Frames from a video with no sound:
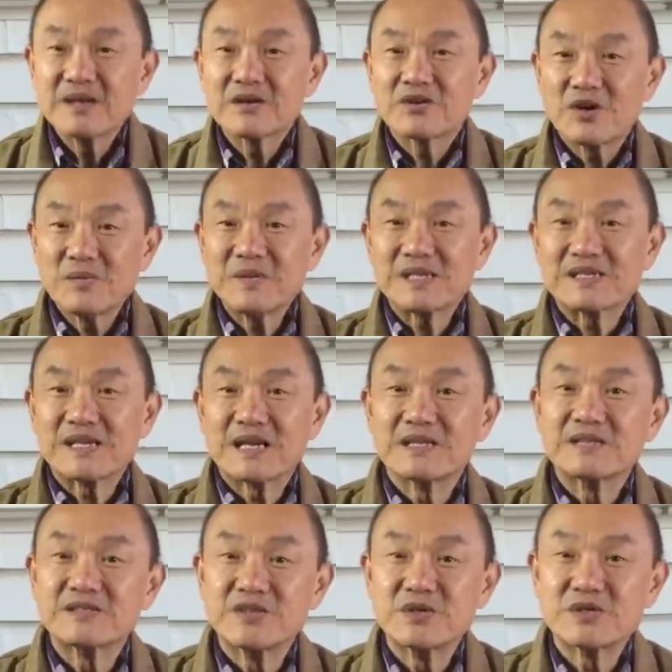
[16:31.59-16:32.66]
Chromexcel
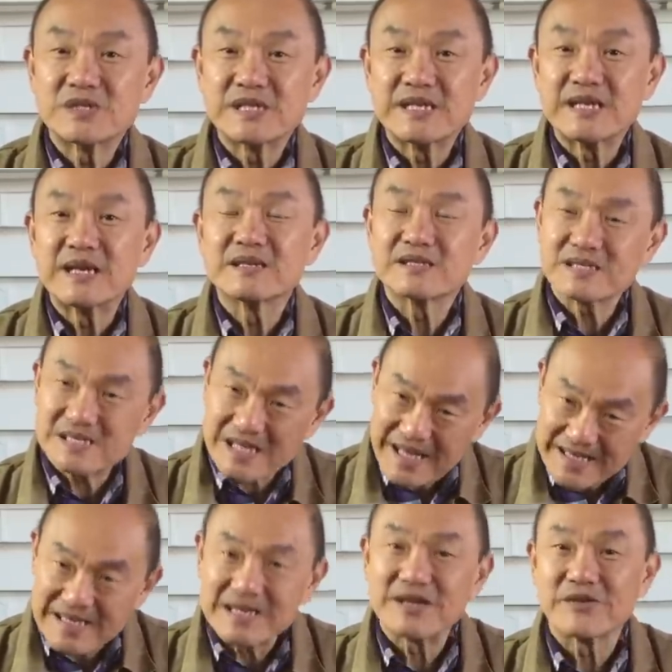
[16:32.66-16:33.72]
is usually
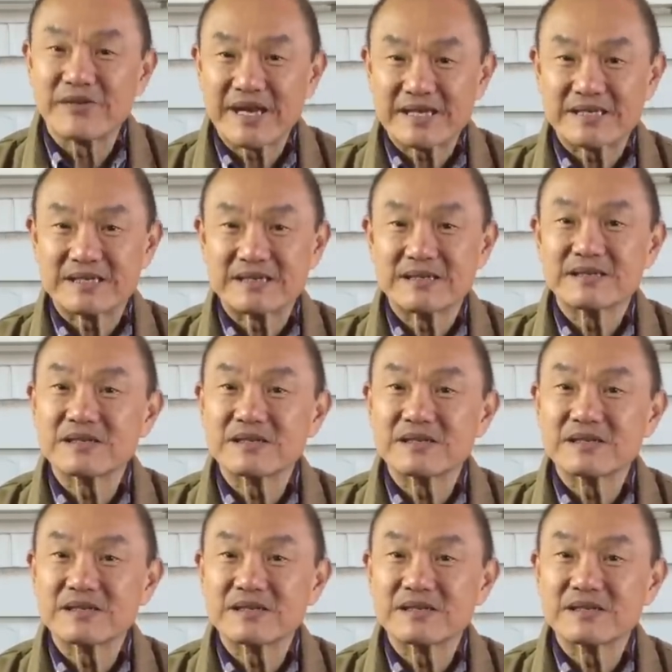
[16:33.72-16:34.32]
slightly corrected.